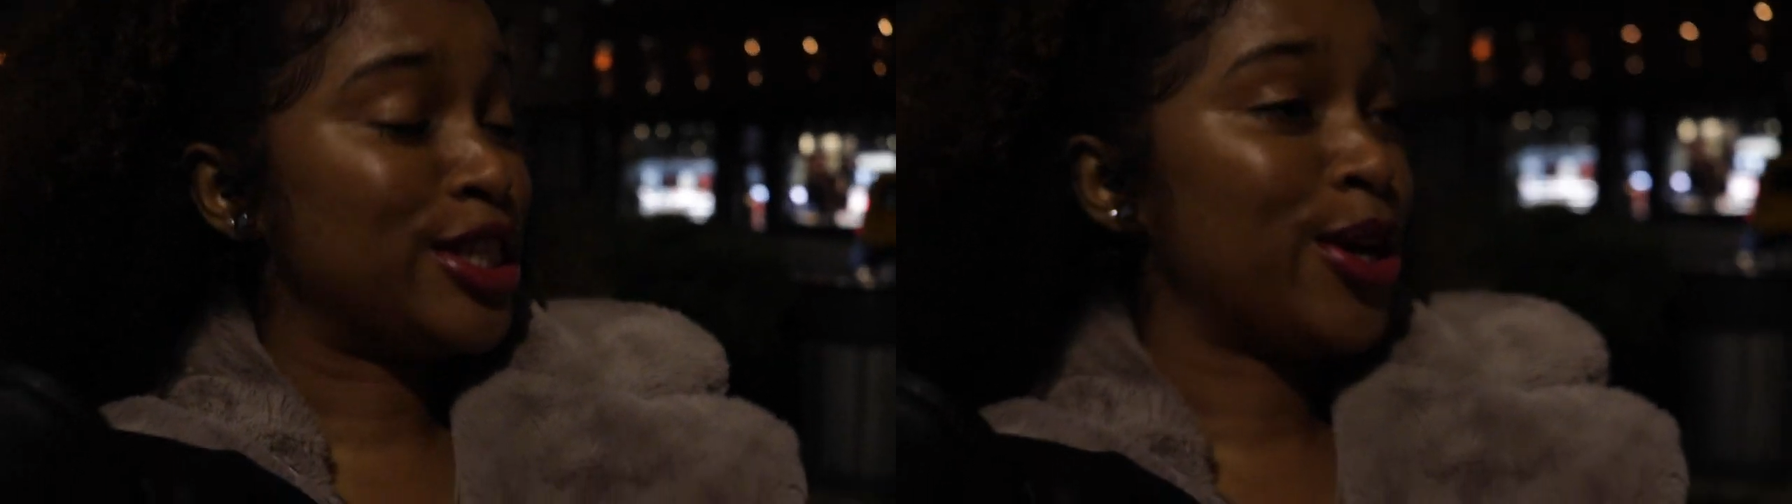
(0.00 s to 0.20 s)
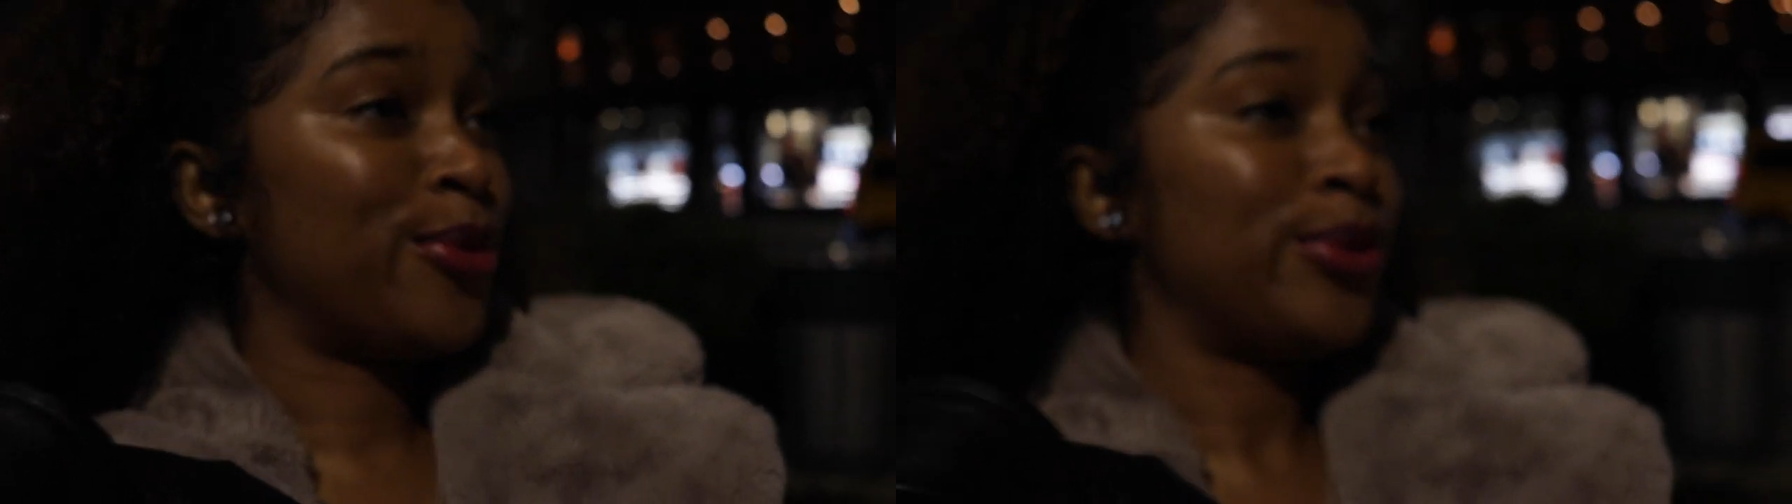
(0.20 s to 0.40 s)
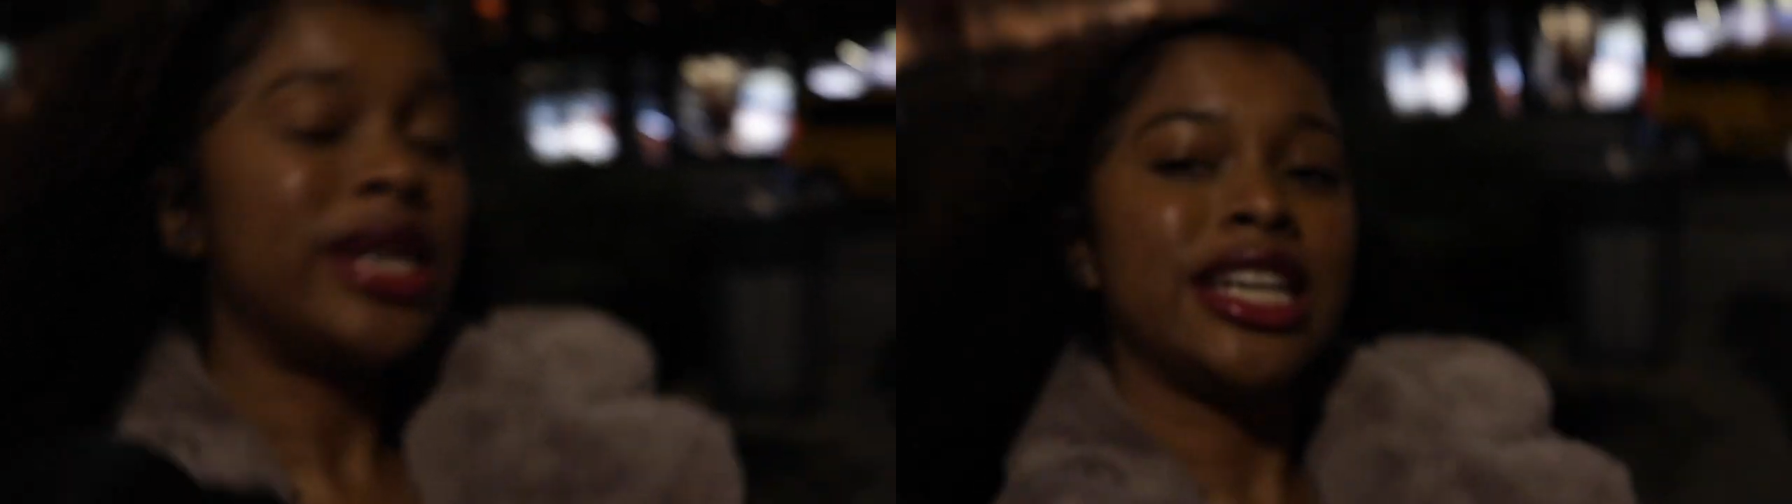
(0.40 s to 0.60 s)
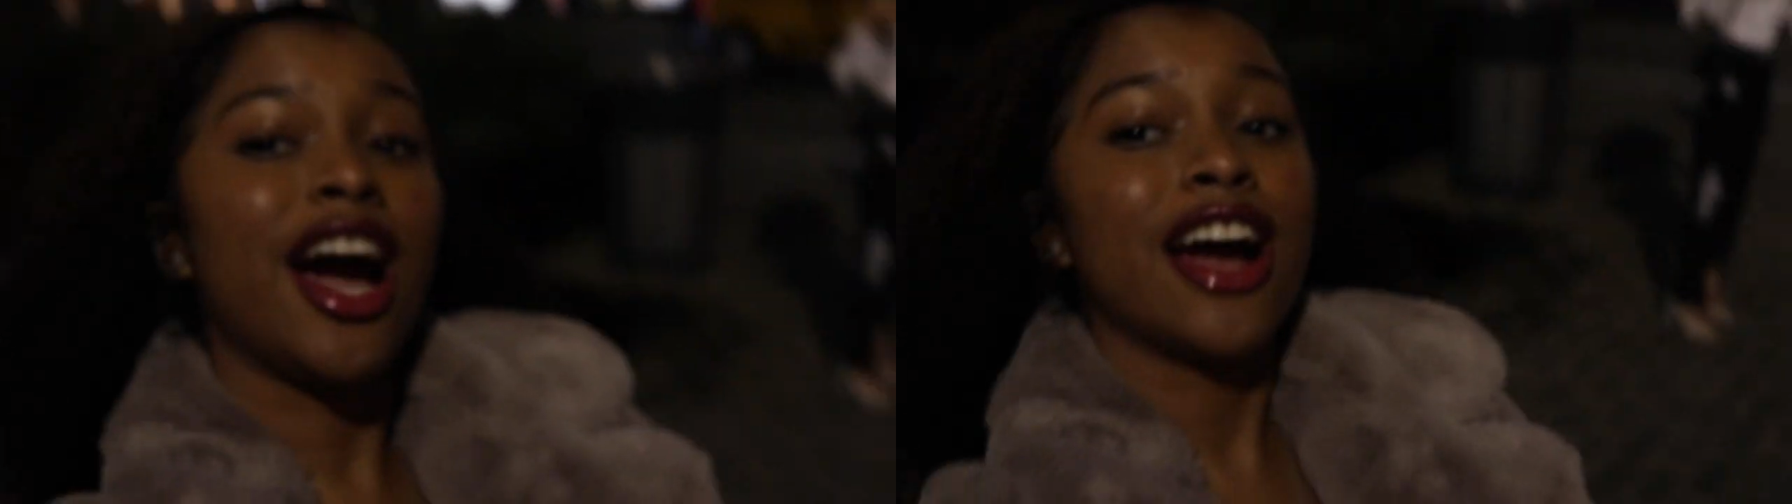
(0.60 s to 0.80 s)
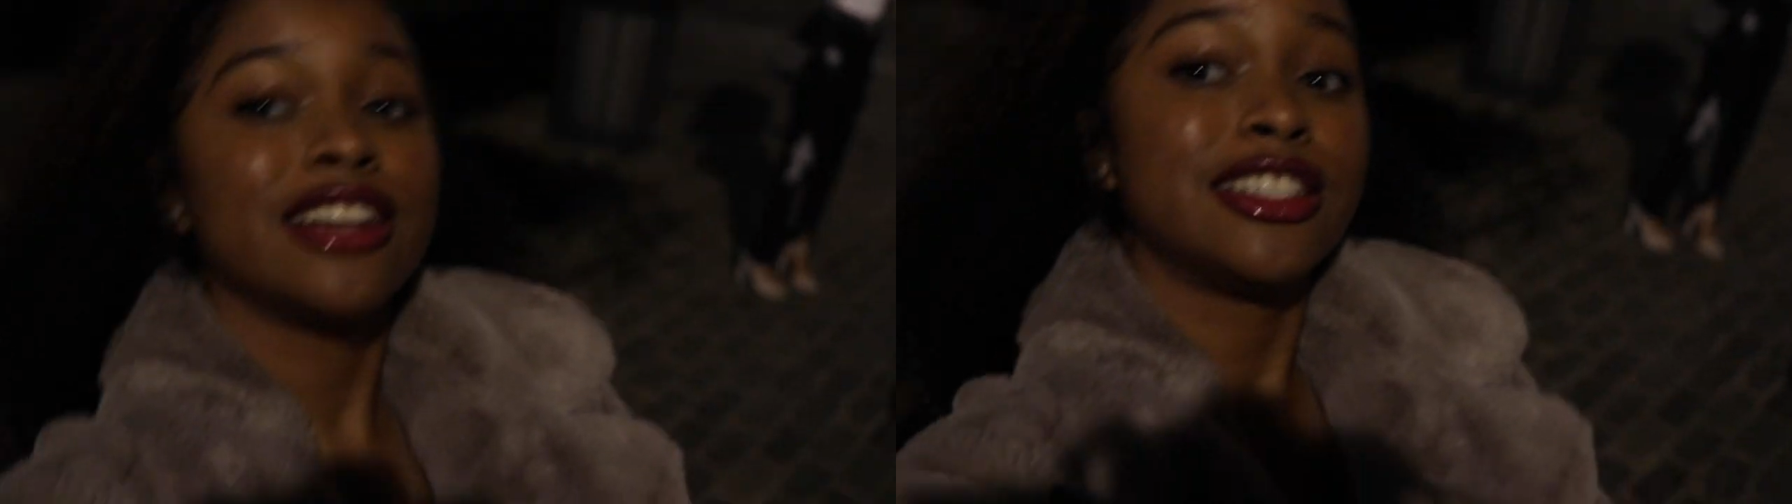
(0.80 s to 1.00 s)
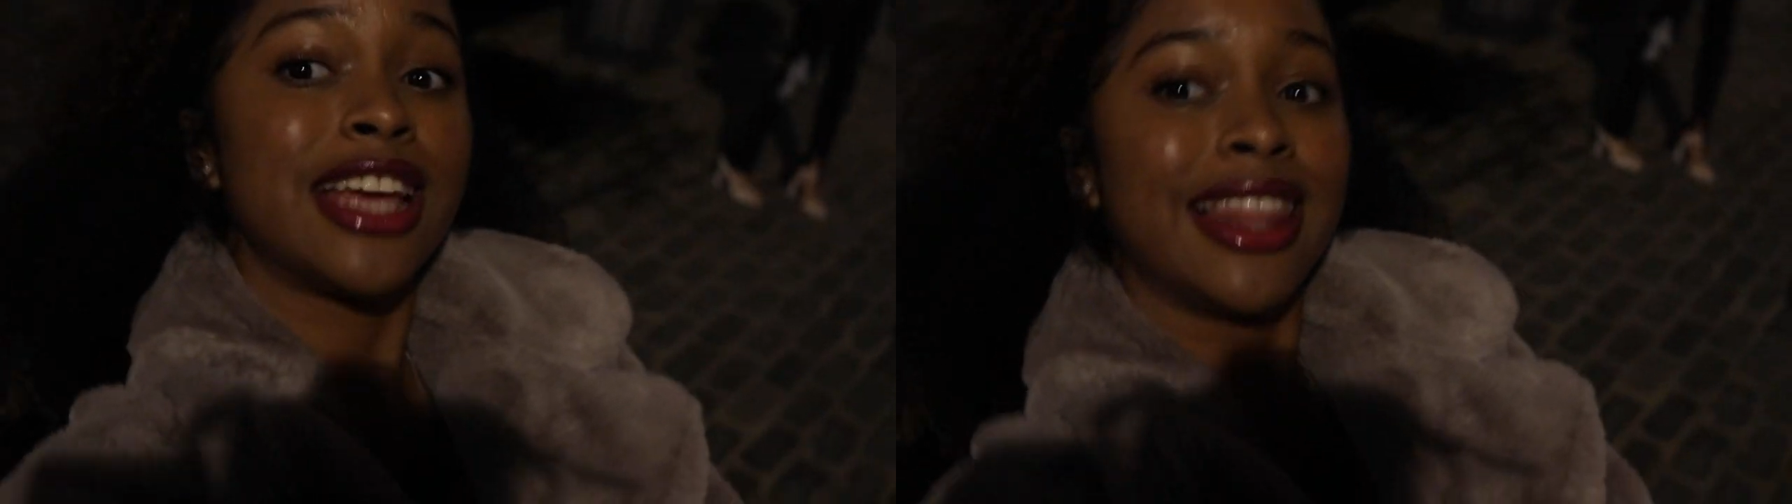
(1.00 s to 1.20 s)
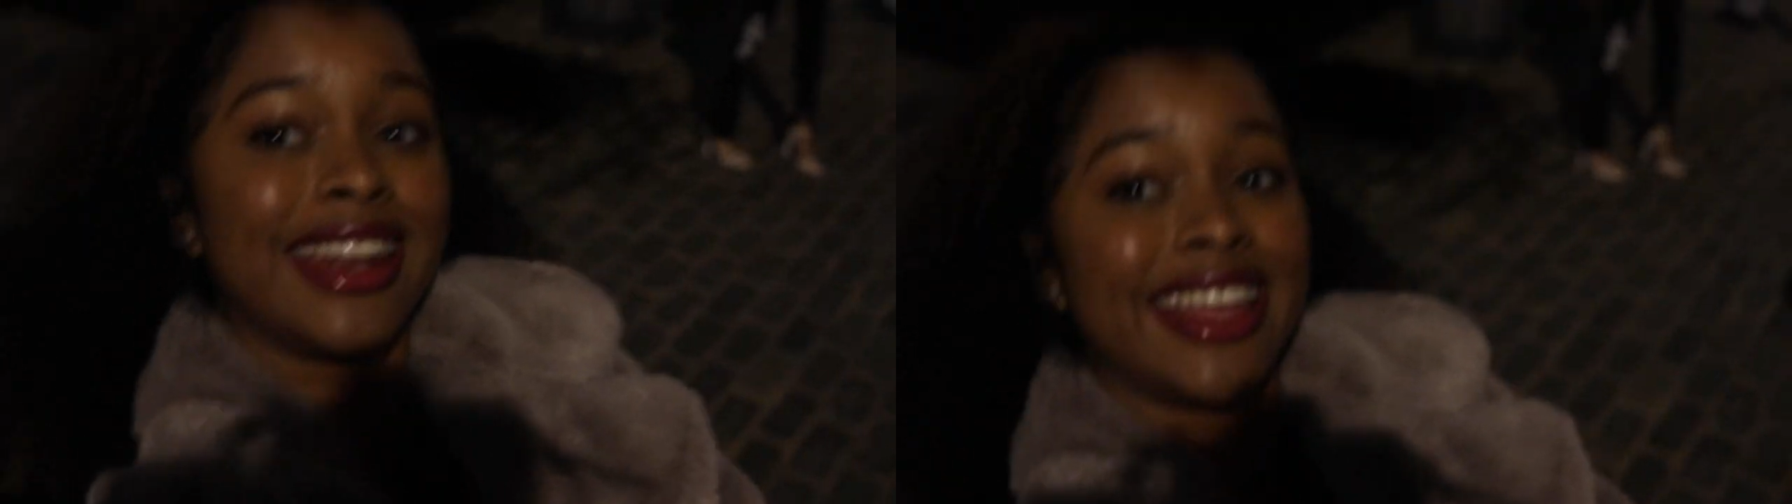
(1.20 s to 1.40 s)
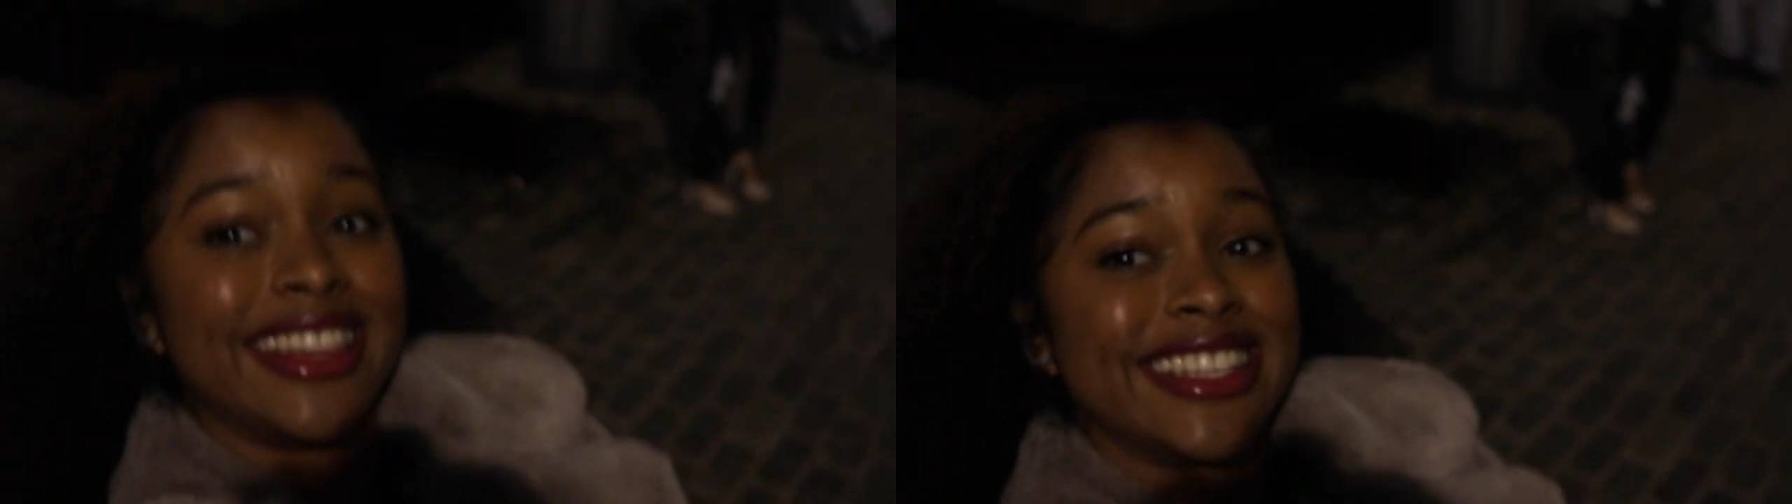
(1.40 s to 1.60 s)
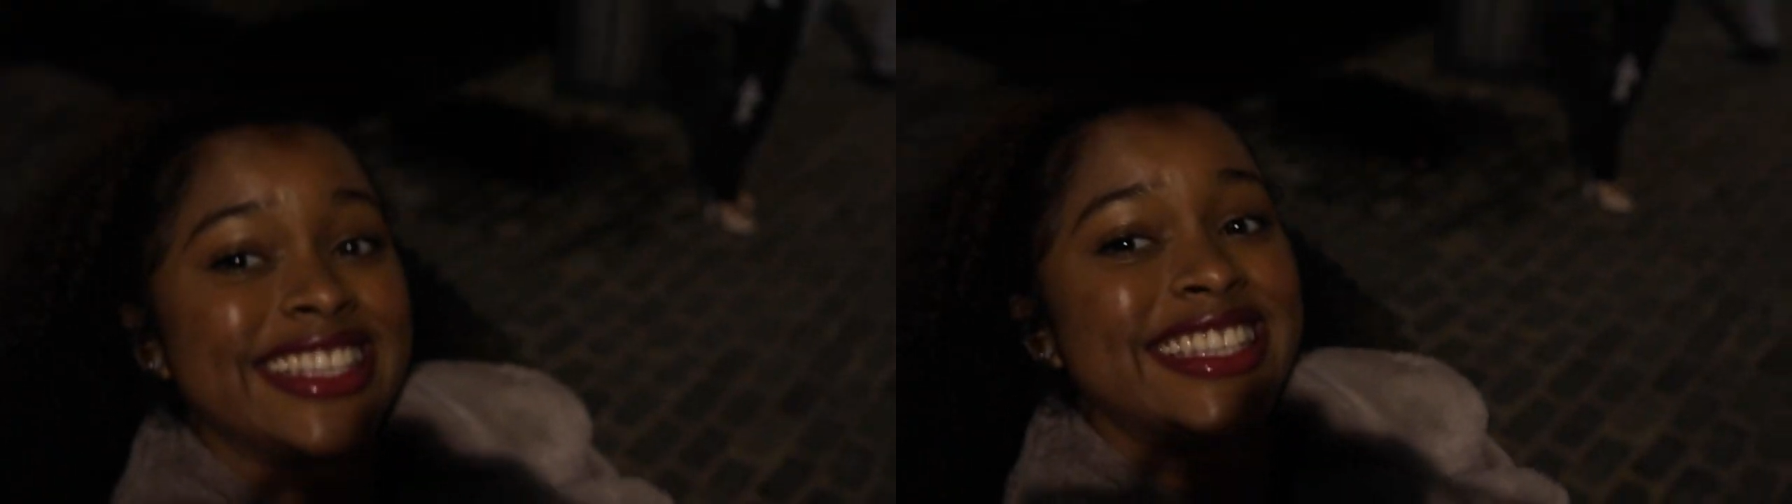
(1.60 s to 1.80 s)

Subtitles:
so we are chilling in the